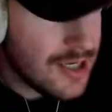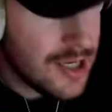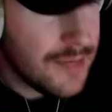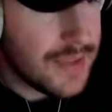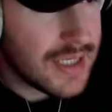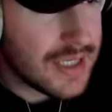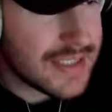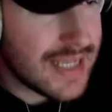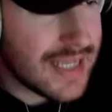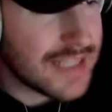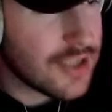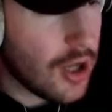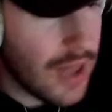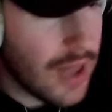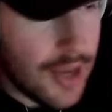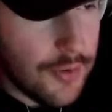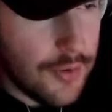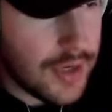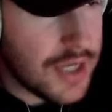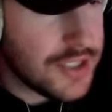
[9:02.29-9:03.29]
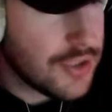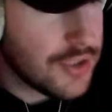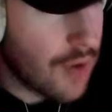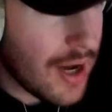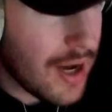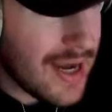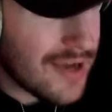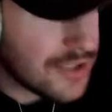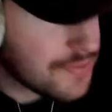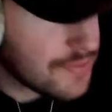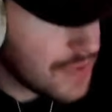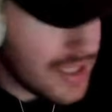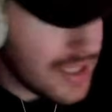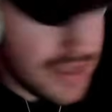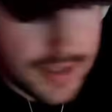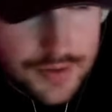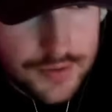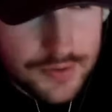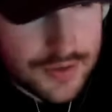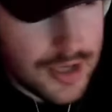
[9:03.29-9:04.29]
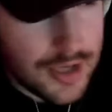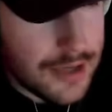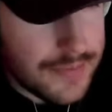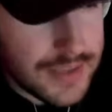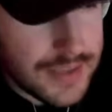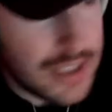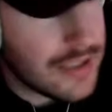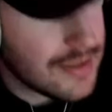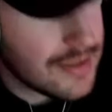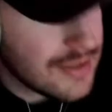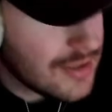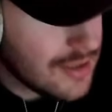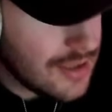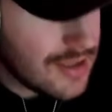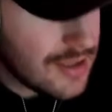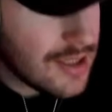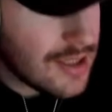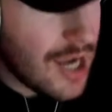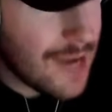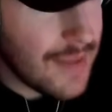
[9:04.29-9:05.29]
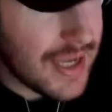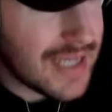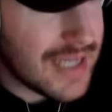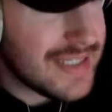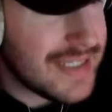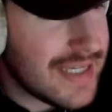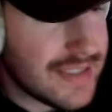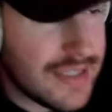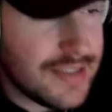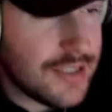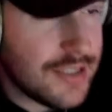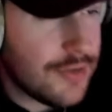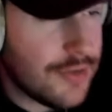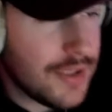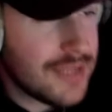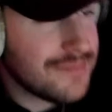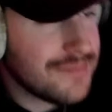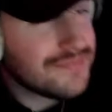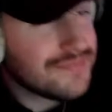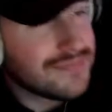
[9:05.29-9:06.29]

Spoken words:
Because that's all I want to do right now is play Lethal Company. I'm, like, addicted to it.